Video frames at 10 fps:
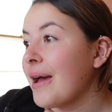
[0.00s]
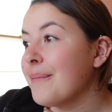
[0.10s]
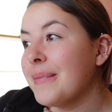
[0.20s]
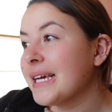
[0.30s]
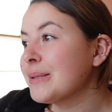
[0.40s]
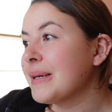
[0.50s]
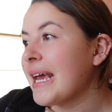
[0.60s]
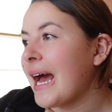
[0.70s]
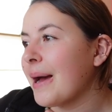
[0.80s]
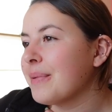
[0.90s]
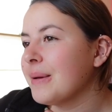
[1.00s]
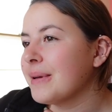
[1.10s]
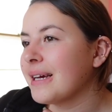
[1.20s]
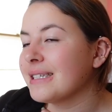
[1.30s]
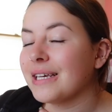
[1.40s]
makes me happy,
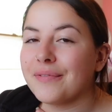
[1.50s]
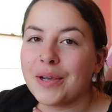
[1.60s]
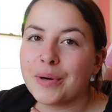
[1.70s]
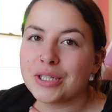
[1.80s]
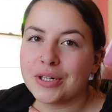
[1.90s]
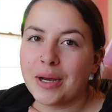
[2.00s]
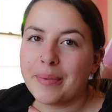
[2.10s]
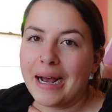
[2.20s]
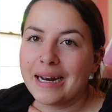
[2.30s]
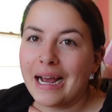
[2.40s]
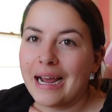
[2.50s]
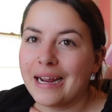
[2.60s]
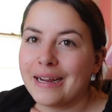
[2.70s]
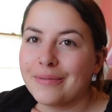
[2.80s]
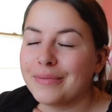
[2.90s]
because if they would have turned out bad,
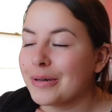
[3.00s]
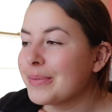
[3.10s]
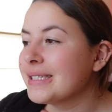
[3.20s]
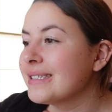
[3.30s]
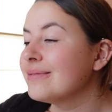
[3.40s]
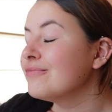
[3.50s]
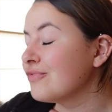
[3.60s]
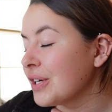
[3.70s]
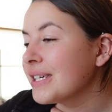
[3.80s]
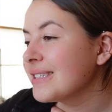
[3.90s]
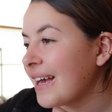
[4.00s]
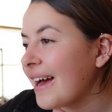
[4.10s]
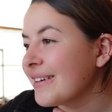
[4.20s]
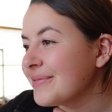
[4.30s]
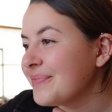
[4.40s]
I would have been really sad.